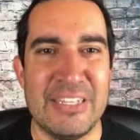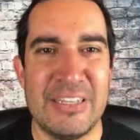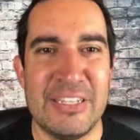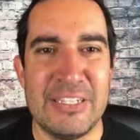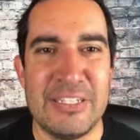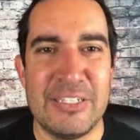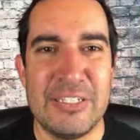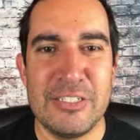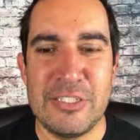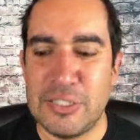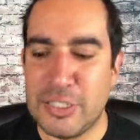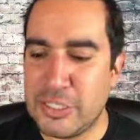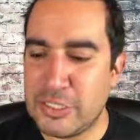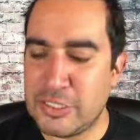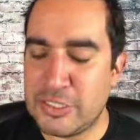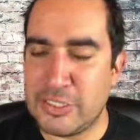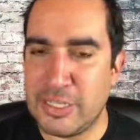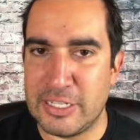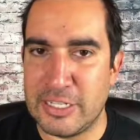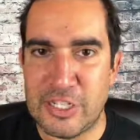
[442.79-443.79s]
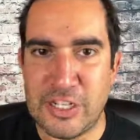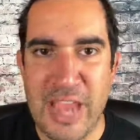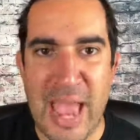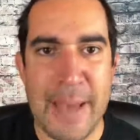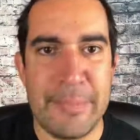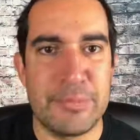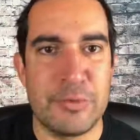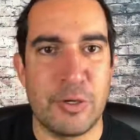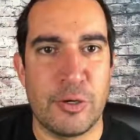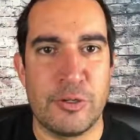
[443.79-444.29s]
This is just a
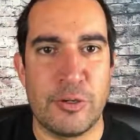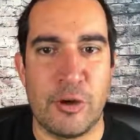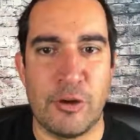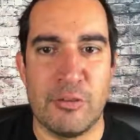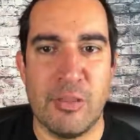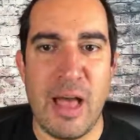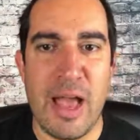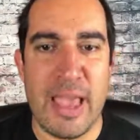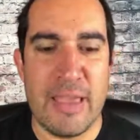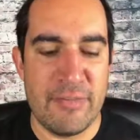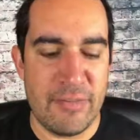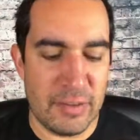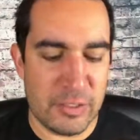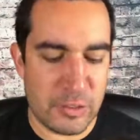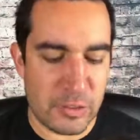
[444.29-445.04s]
chapter in our life.